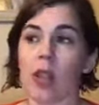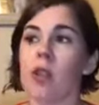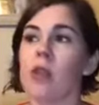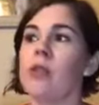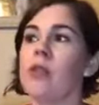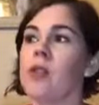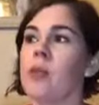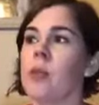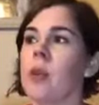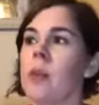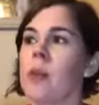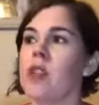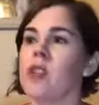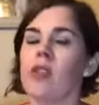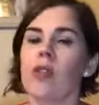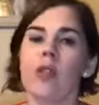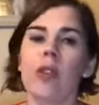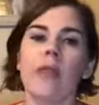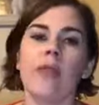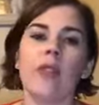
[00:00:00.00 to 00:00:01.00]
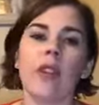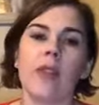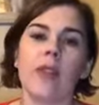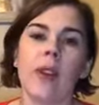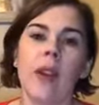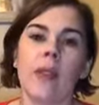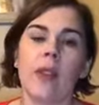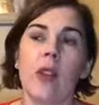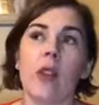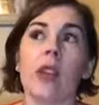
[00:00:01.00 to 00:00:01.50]
You just want to make sure you have
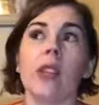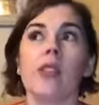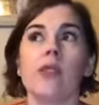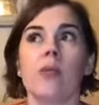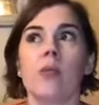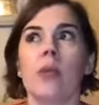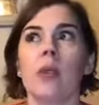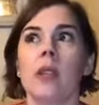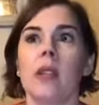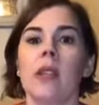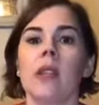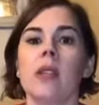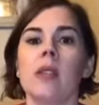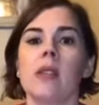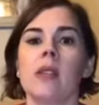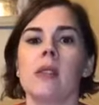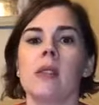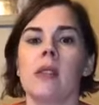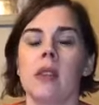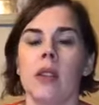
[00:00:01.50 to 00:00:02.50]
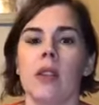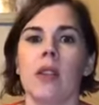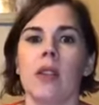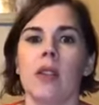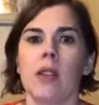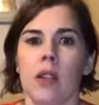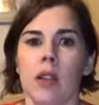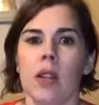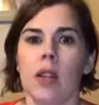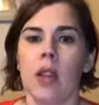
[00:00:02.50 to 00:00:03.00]
enough on there. It's really going to stick
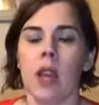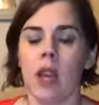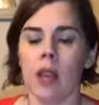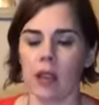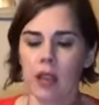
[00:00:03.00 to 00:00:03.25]
good.